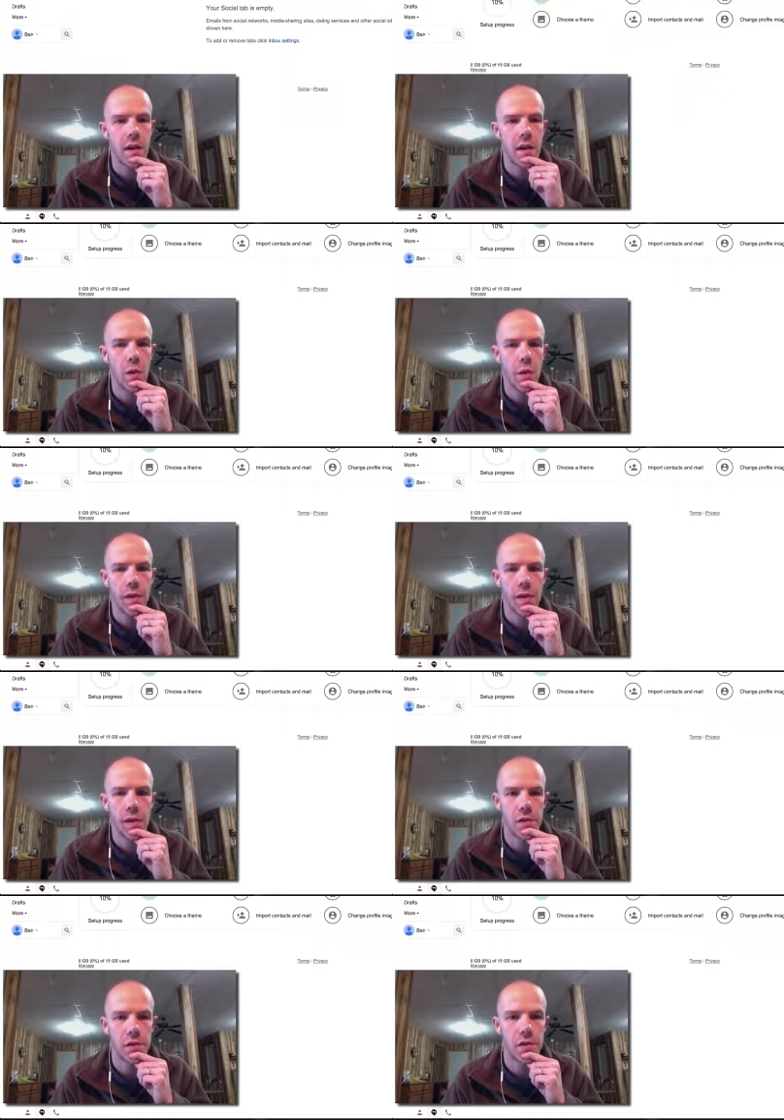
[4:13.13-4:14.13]
And what that
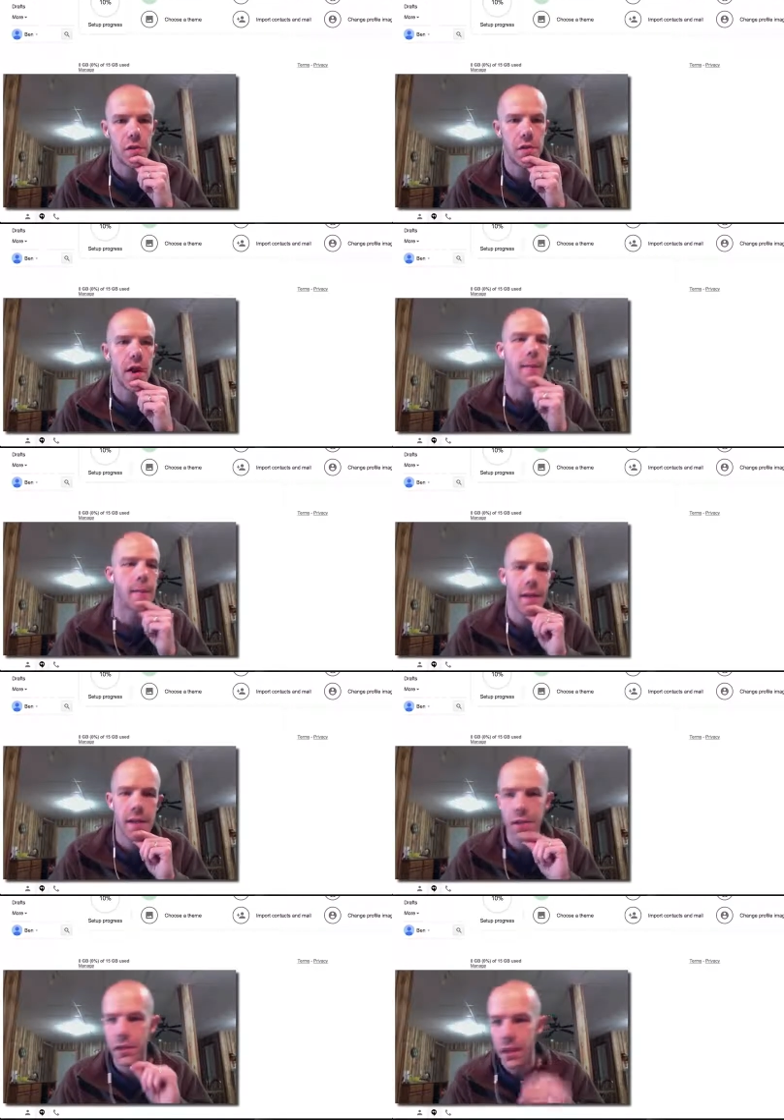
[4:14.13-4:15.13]
should do, yeah,
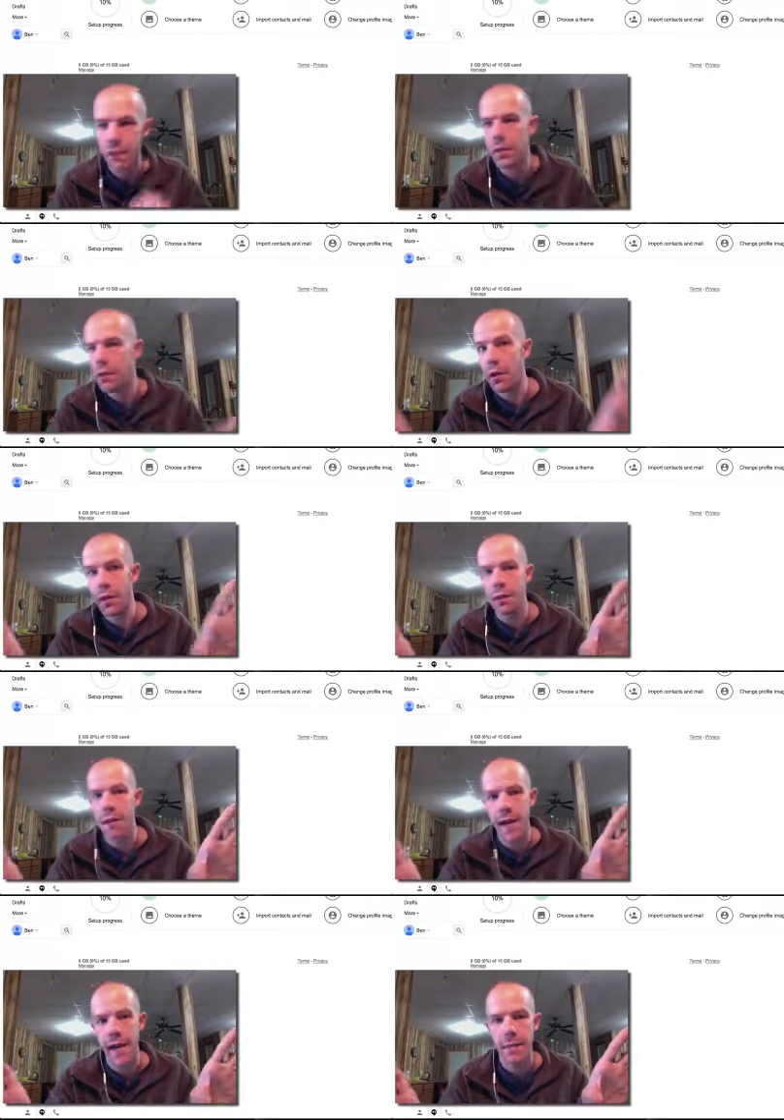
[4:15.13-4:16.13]
it's going to get rid of all those
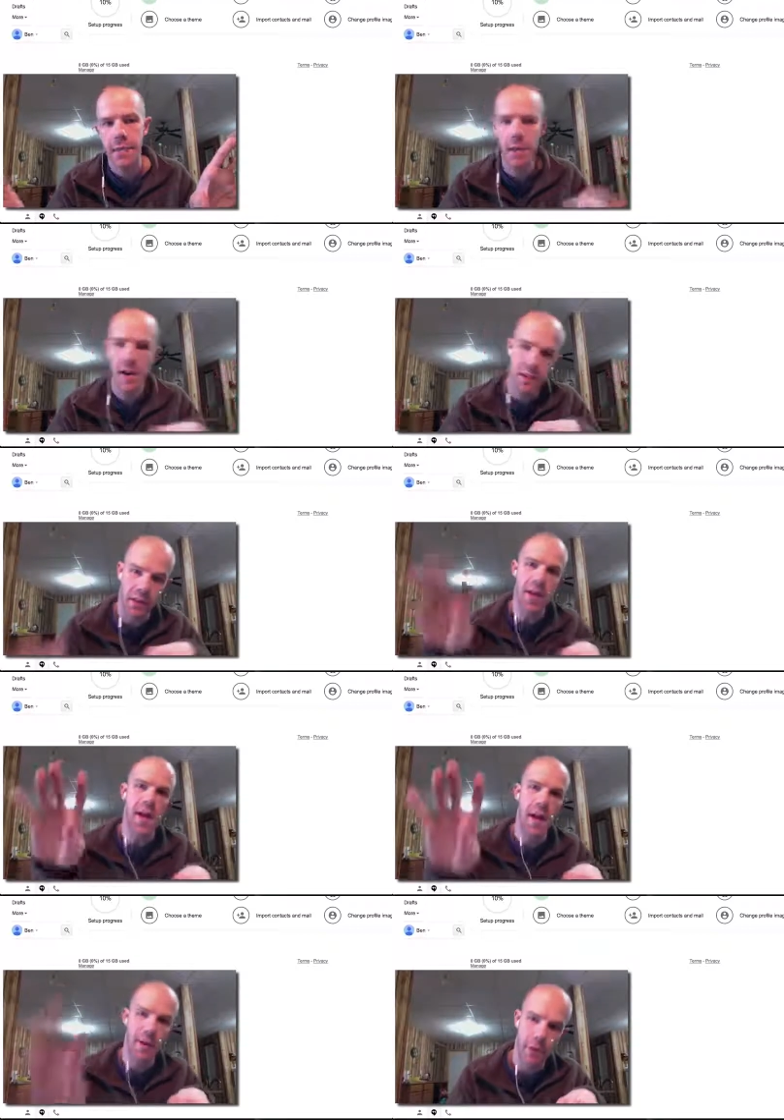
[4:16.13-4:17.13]
tabs. Basically
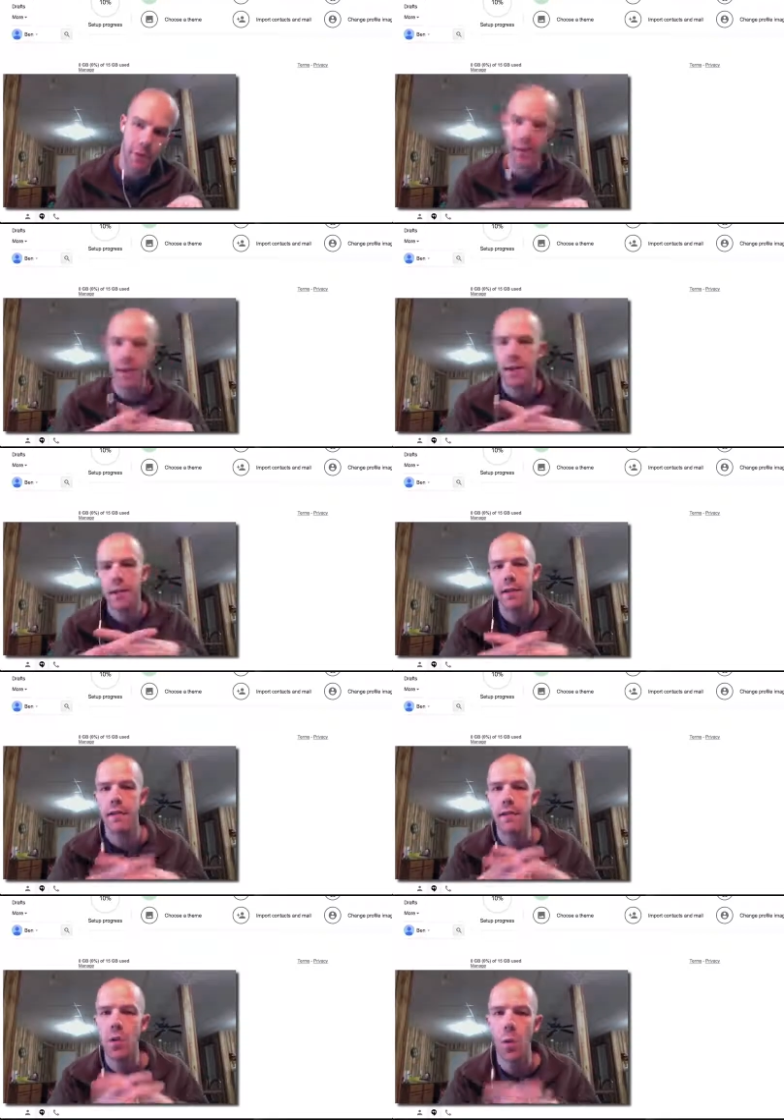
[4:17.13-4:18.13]
everything
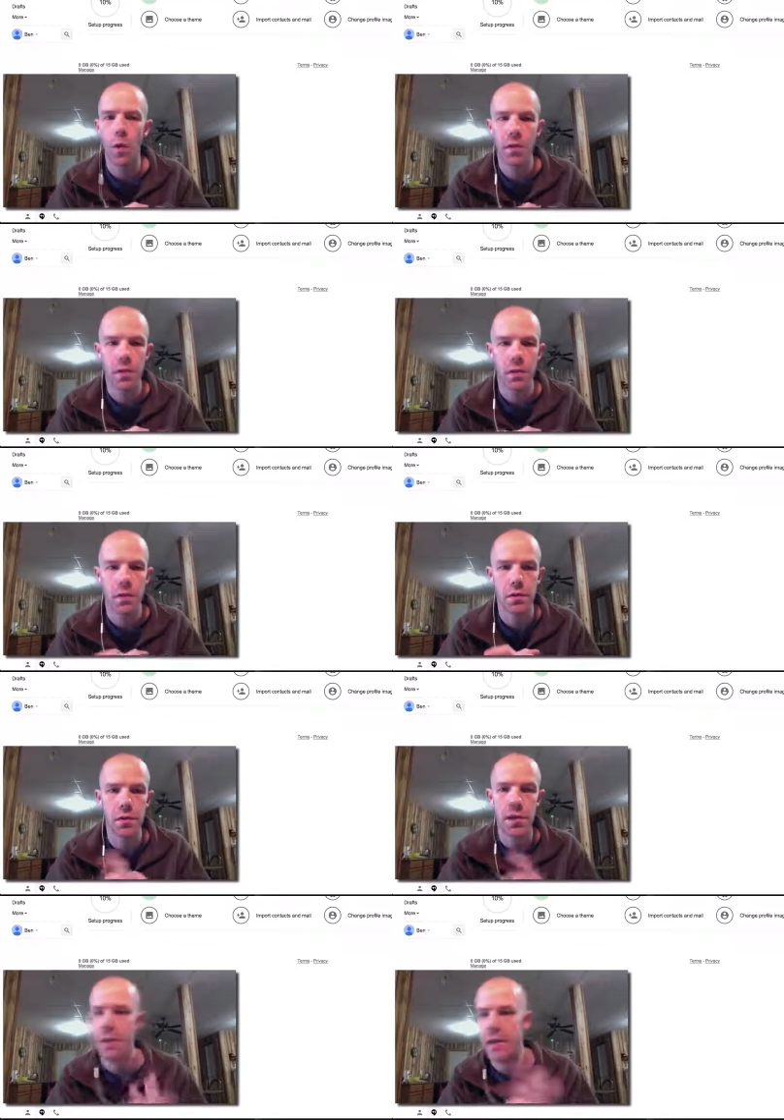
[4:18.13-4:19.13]
is going to
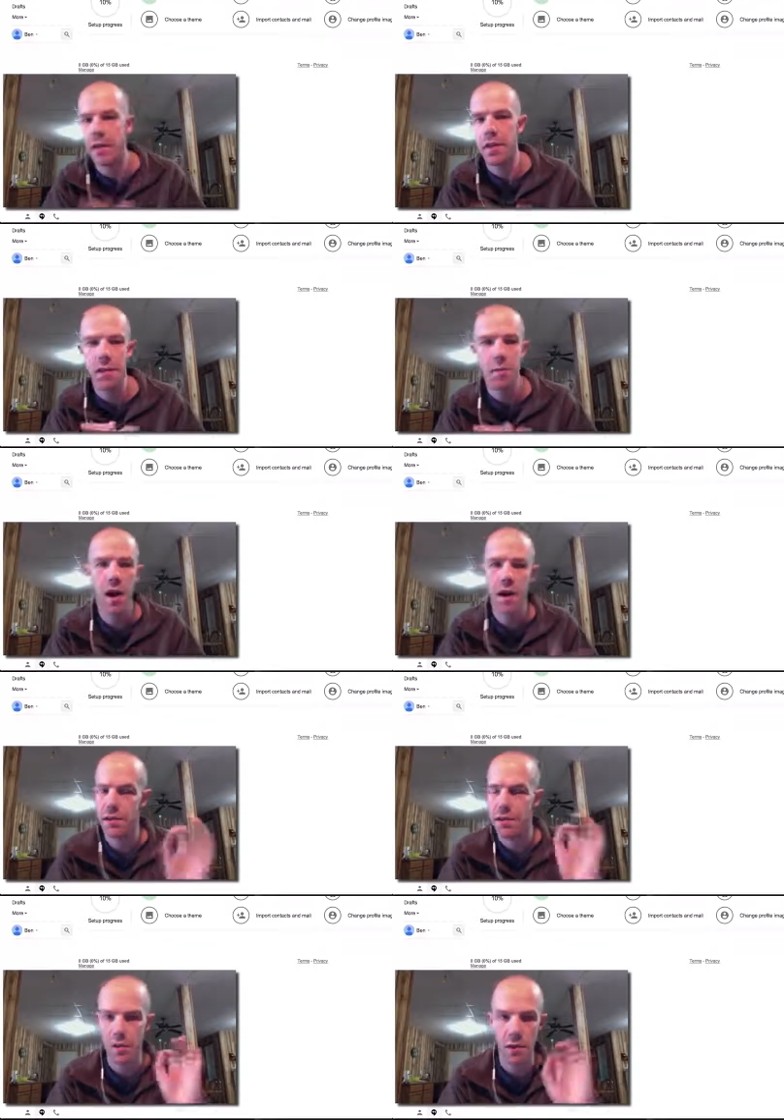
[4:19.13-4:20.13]
come into this inbox
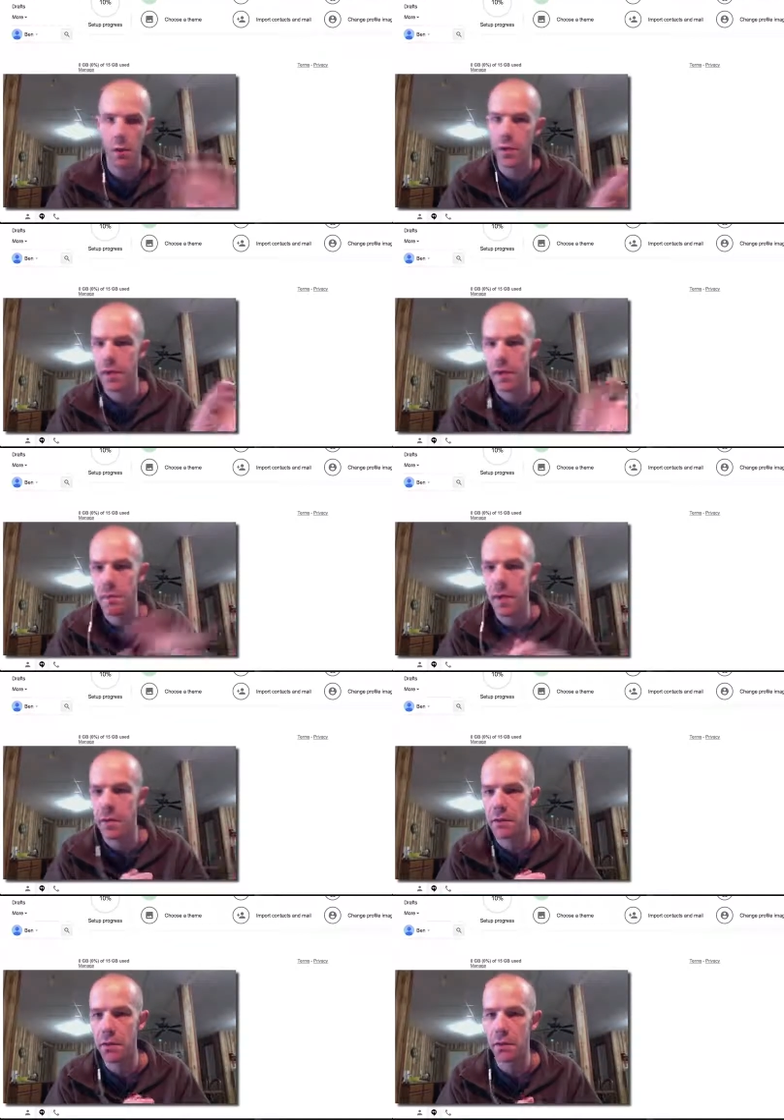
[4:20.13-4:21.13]
and just go into this
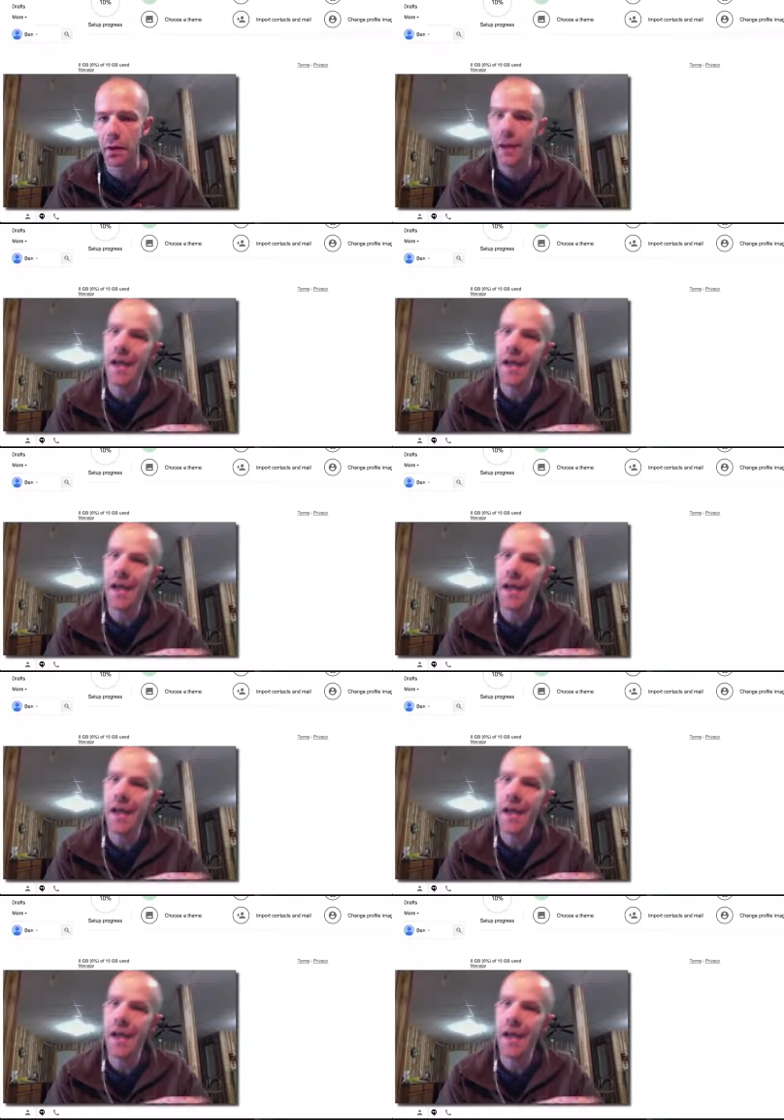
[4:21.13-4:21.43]
main folder.